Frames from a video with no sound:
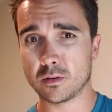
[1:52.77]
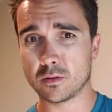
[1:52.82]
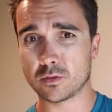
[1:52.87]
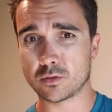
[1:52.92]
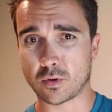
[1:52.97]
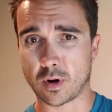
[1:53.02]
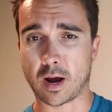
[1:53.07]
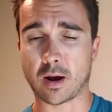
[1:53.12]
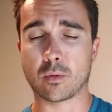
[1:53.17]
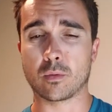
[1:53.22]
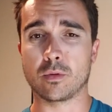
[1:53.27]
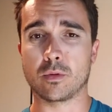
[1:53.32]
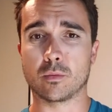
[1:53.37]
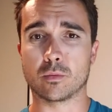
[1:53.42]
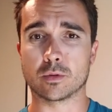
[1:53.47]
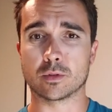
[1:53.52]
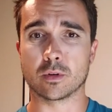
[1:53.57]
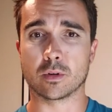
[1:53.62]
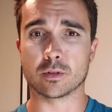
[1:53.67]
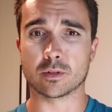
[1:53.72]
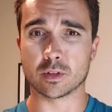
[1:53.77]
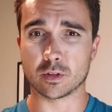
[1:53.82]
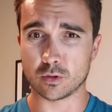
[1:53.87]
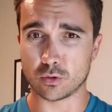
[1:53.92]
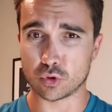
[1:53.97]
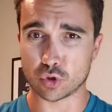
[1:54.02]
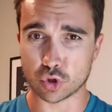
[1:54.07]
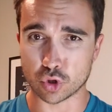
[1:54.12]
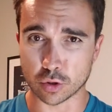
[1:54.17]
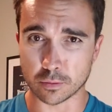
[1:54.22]
track with the results that you
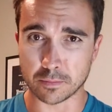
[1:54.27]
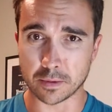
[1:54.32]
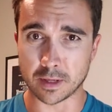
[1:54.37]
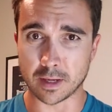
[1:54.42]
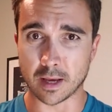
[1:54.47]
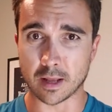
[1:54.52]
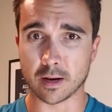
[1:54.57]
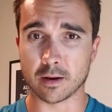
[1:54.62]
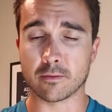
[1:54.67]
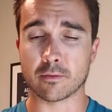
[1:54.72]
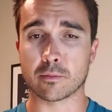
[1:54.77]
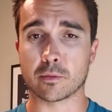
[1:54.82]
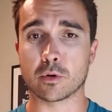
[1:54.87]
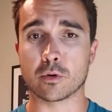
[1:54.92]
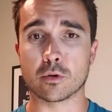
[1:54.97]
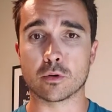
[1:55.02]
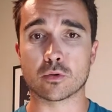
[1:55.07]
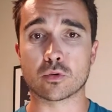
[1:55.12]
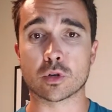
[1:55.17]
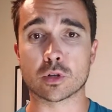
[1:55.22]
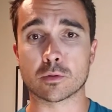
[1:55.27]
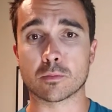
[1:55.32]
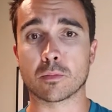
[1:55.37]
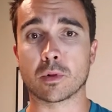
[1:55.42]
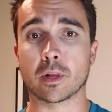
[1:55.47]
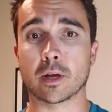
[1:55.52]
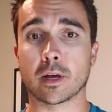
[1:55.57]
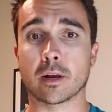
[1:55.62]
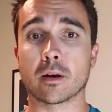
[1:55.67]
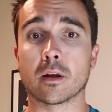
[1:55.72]
should be getting from your nutrition
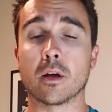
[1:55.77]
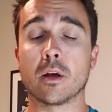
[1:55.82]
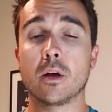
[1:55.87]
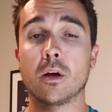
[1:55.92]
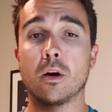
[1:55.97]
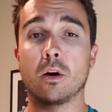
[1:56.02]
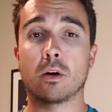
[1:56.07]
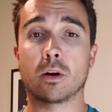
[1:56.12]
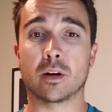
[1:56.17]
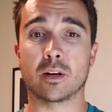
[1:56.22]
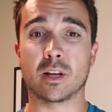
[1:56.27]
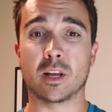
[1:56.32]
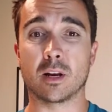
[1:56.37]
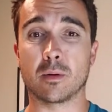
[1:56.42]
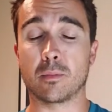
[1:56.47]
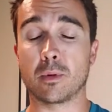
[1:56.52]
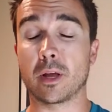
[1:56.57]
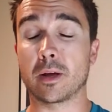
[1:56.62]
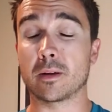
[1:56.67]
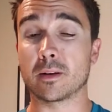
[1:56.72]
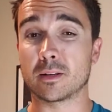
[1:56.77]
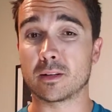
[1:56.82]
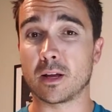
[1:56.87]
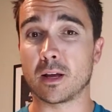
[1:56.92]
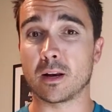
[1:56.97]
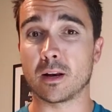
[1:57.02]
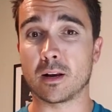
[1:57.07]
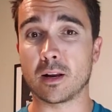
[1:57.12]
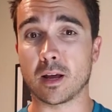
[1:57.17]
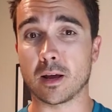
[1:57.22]
plan on a
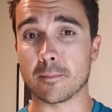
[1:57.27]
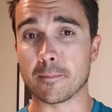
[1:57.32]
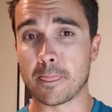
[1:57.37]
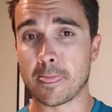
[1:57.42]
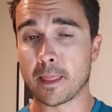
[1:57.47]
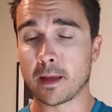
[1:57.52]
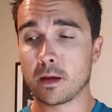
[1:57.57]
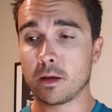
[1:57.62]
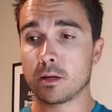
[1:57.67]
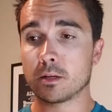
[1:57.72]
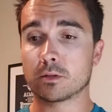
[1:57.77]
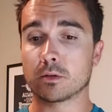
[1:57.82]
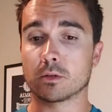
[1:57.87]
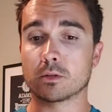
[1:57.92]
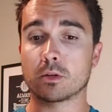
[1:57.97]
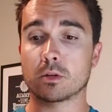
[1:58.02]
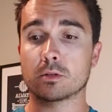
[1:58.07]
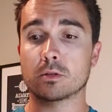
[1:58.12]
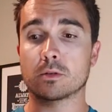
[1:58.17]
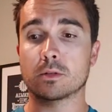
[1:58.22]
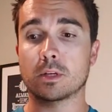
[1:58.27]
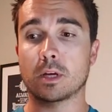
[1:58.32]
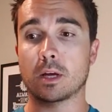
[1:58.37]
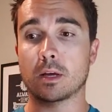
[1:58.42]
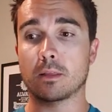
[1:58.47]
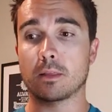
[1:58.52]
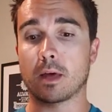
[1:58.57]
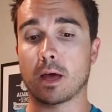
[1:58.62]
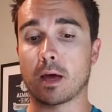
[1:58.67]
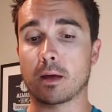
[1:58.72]
day-to-day. So it's also
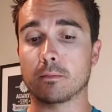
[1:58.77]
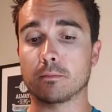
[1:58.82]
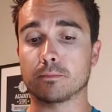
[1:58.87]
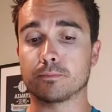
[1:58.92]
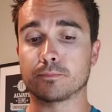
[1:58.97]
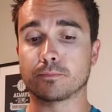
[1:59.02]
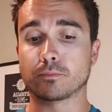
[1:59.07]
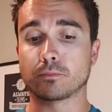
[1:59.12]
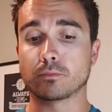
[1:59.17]
saying that